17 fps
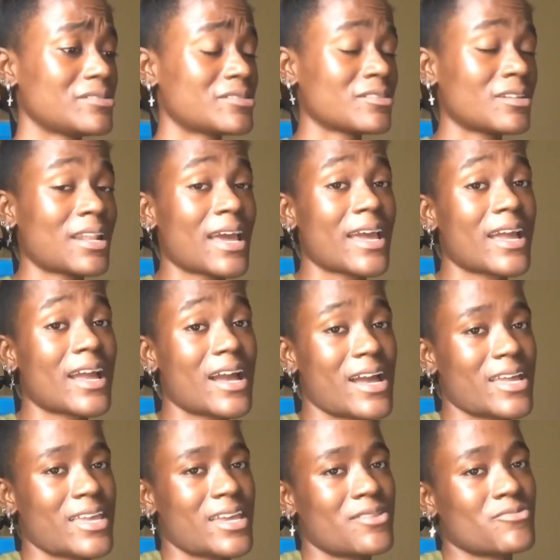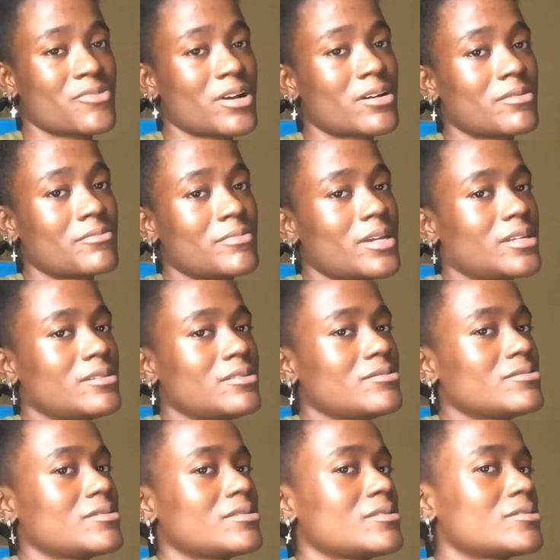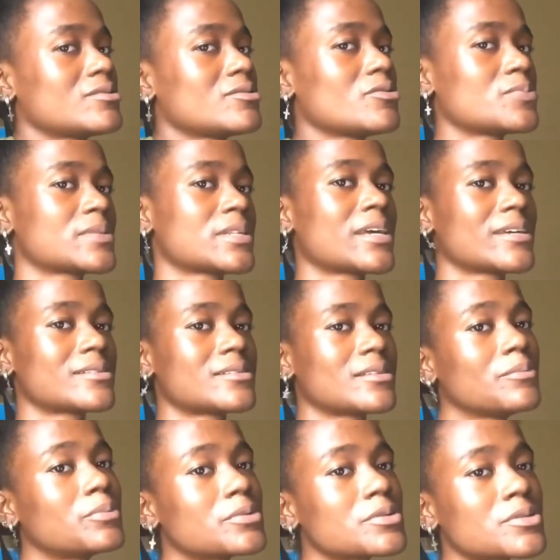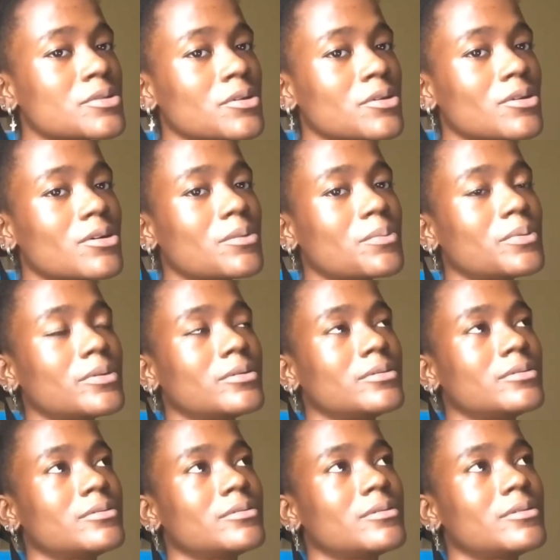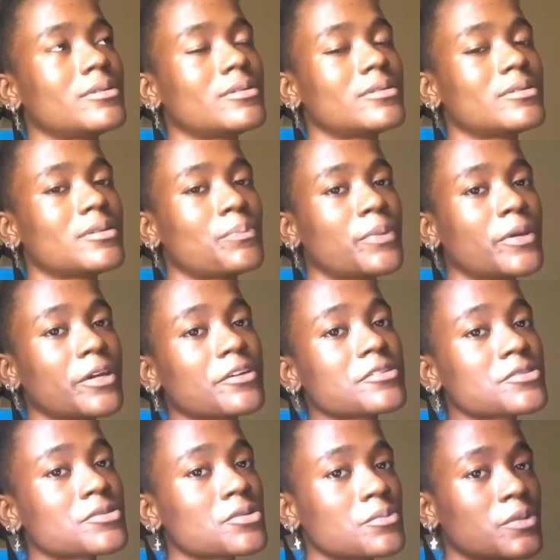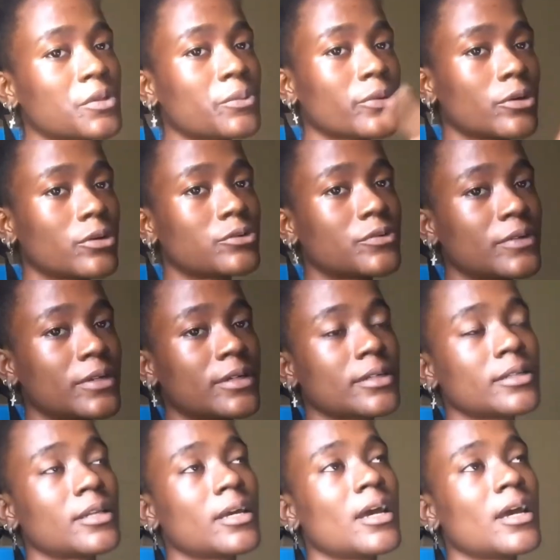So like, I can recommend using soaps like Simple Soap, the Pear Soap, the brown one,